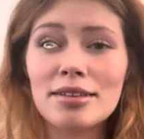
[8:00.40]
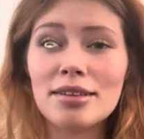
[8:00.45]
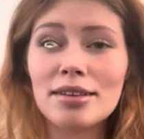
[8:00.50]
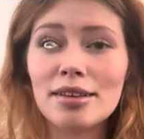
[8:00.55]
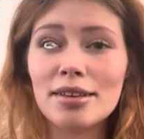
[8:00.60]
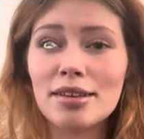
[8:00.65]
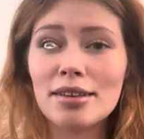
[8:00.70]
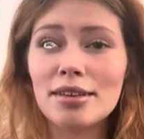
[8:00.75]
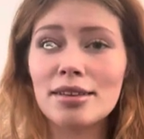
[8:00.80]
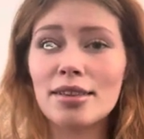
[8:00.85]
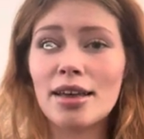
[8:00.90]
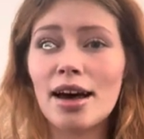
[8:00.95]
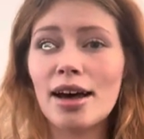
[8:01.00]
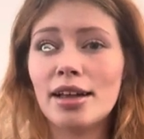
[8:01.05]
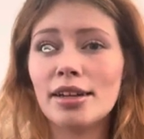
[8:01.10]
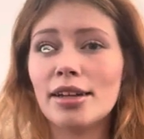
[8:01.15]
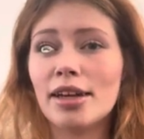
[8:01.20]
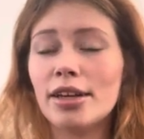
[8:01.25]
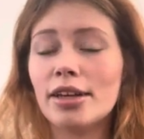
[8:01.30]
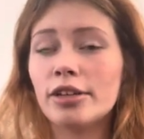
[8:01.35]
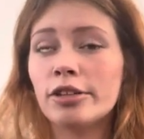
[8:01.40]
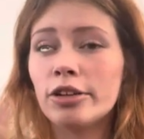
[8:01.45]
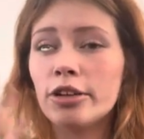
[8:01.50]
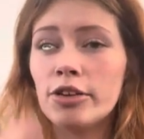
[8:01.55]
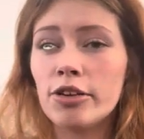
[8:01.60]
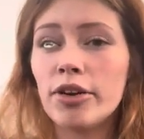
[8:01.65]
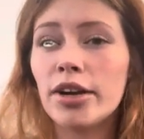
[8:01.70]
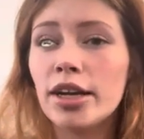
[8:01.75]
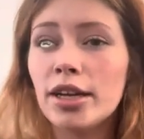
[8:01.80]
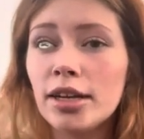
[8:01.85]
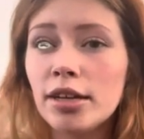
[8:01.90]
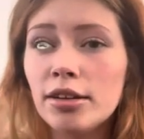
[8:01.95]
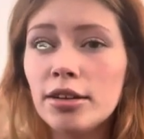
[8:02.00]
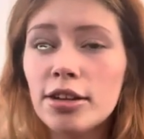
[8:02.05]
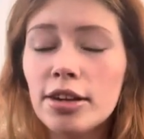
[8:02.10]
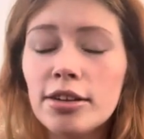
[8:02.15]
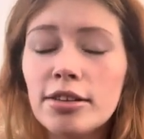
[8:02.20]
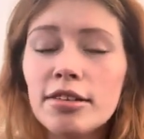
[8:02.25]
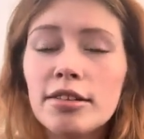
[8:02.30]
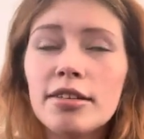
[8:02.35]
to that like drainage
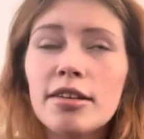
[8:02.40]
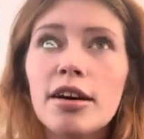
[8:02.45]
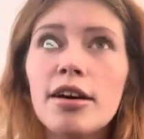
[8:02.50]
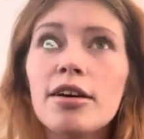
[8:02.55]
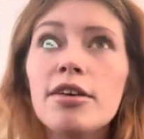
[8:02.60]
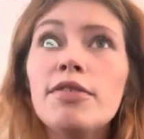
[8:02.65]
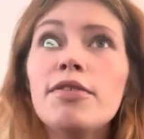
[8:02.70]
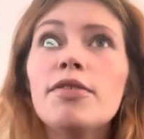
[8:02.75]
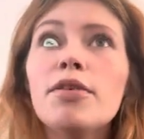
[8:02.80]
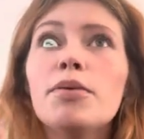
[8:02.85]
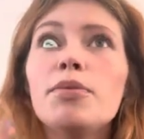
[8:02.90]
and stuff.